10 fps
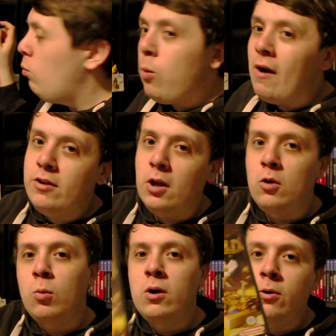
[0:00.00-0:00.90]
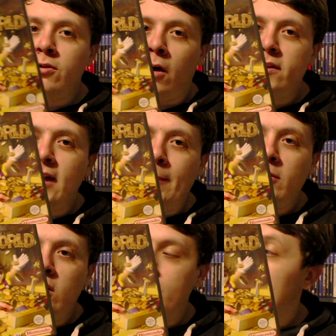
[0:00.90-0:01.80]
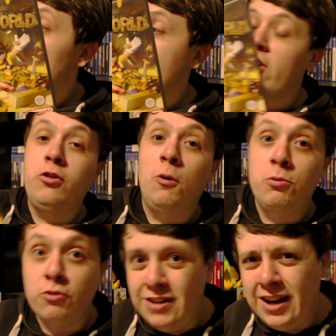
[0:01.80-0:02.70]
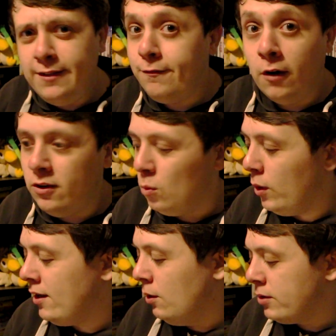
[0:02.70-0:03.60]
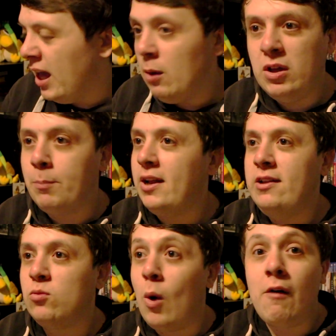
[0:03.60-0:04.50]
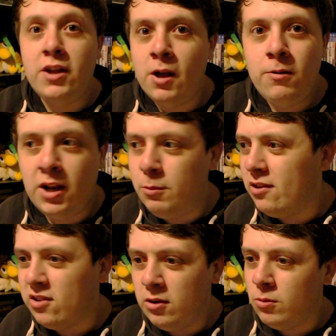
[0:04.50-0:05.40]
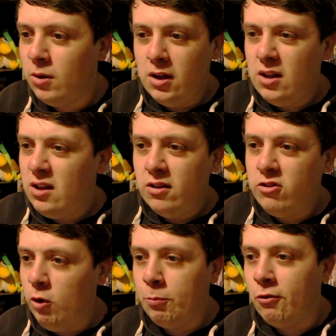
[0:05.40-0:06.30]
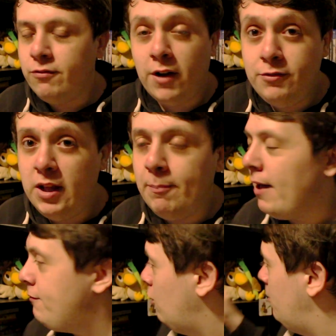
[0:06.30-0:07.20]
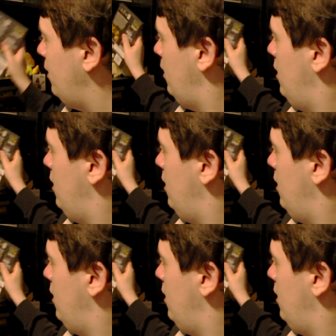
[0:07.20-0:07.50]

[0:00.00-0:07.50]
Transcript: Wario World on the GameCube, which I thought was a really fun, weird little game where you play as Wario, you know, in this little 2.5D platformer.